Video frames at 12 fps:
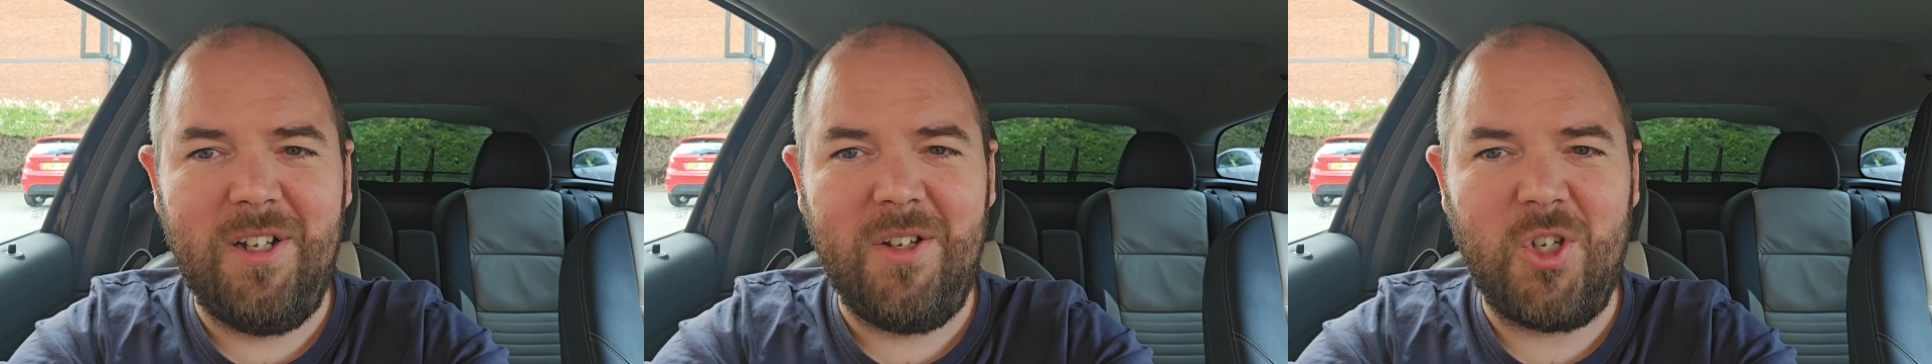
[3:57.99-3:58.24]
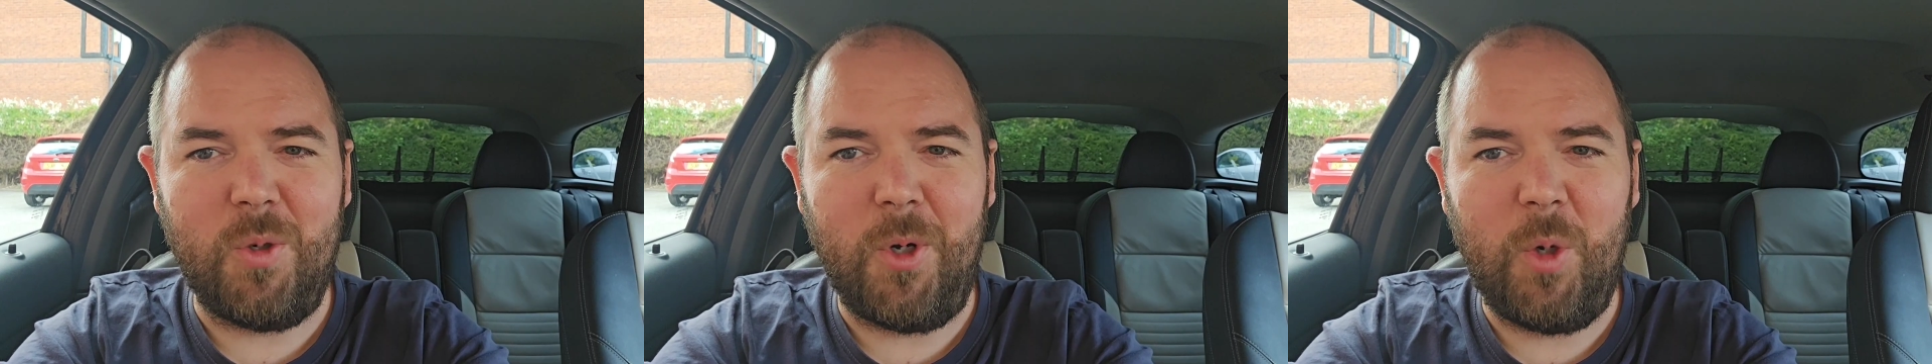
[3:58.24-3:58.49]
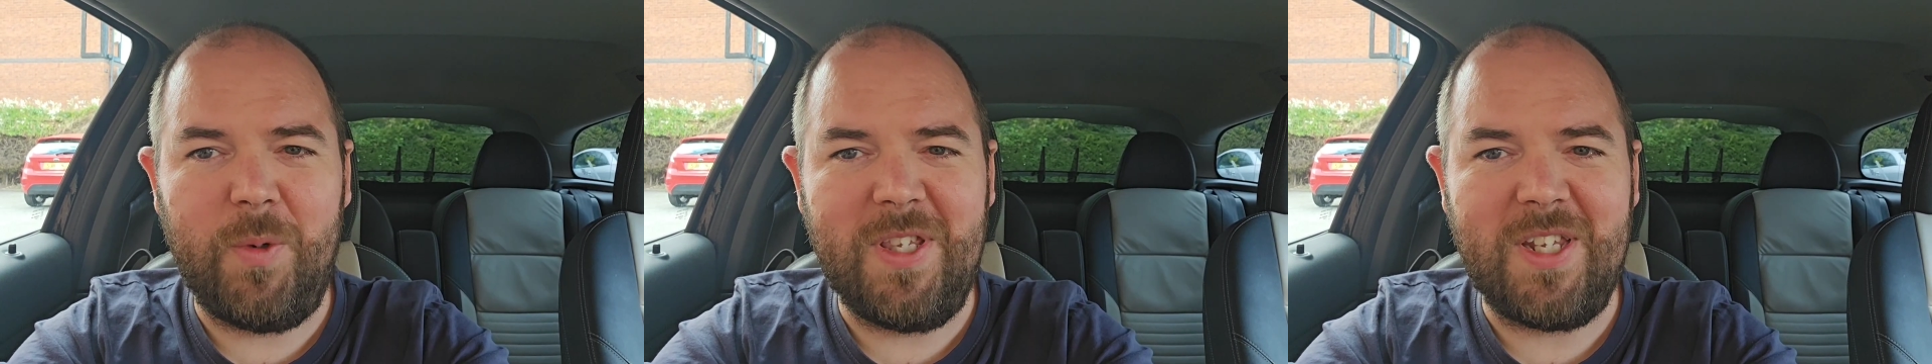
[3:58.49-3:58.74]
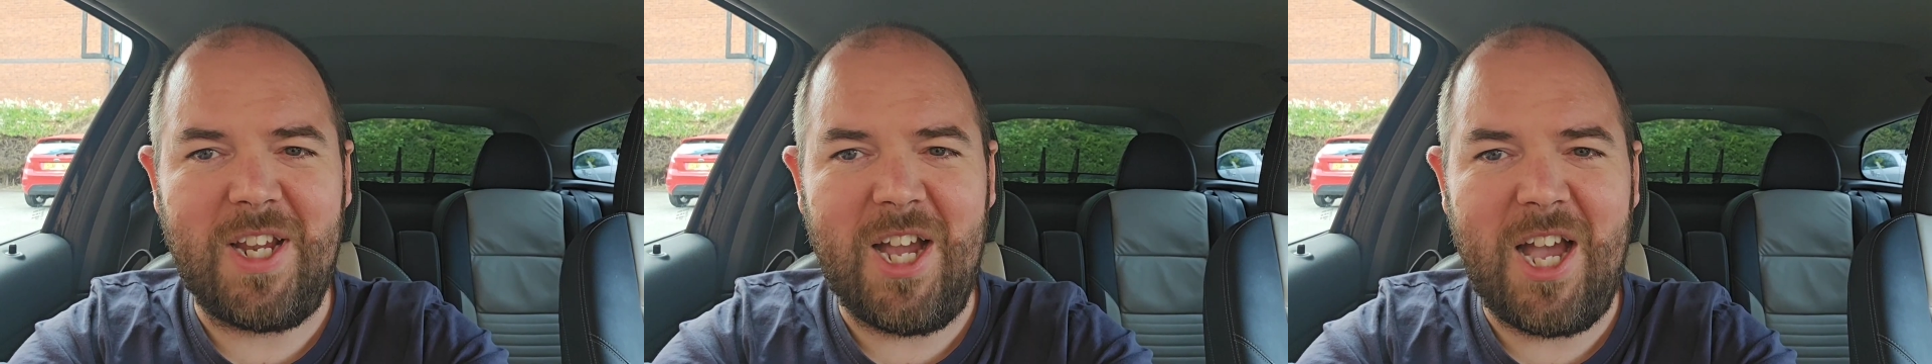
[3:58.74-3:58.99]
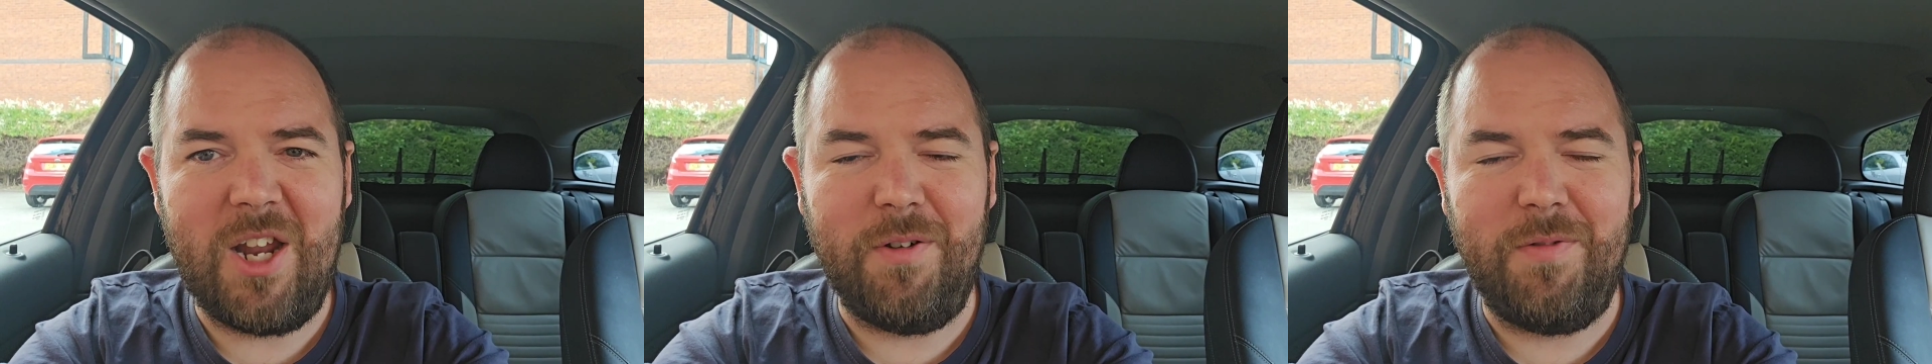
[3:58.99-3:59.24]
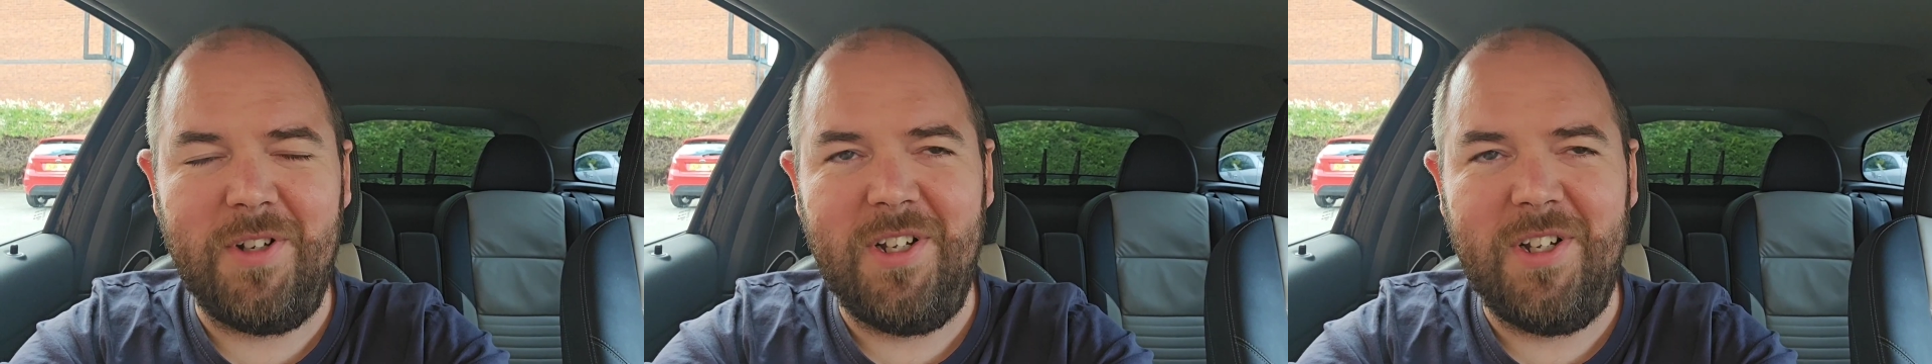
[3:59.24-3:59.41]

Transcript: so I'm hoping to kind of